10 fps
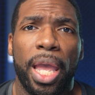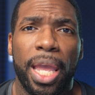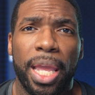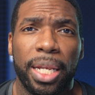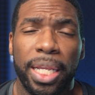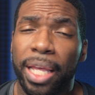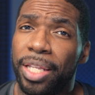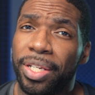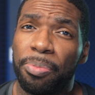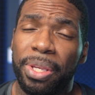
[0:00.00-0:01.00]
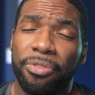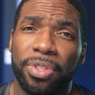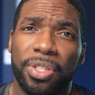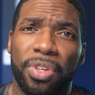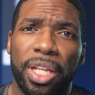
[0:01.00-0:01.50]
And yeah, that's gonna be it for
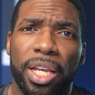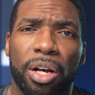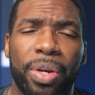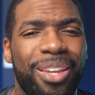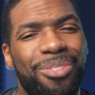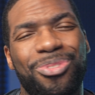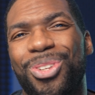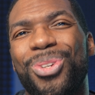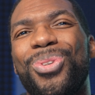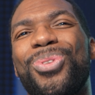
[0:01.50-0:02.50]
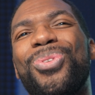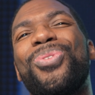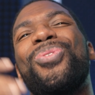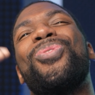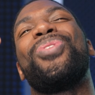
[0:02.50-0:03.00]
this video. If
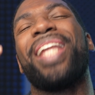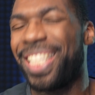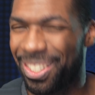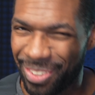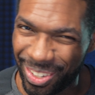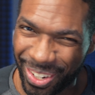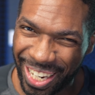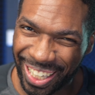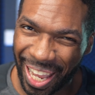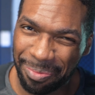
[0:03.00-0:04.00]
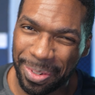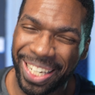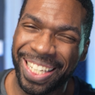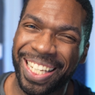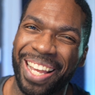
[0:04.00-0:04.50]
you like this video, go ahead and like
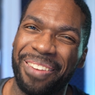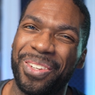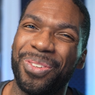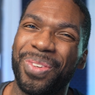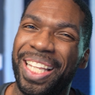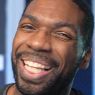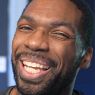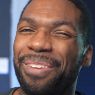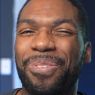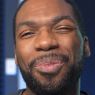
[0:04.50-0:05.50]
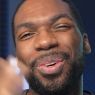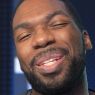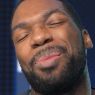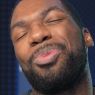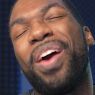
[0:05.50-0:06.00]
button. If you really like it, go ahead
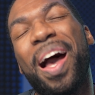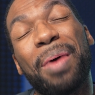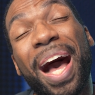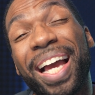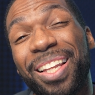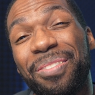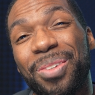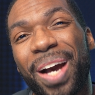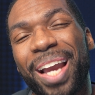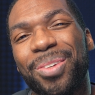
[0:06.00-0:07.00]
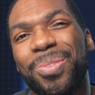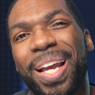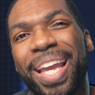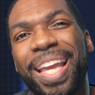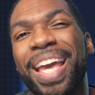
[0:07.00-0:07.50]
and subscribe. I love you either
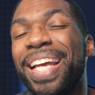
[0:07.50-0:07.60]
way.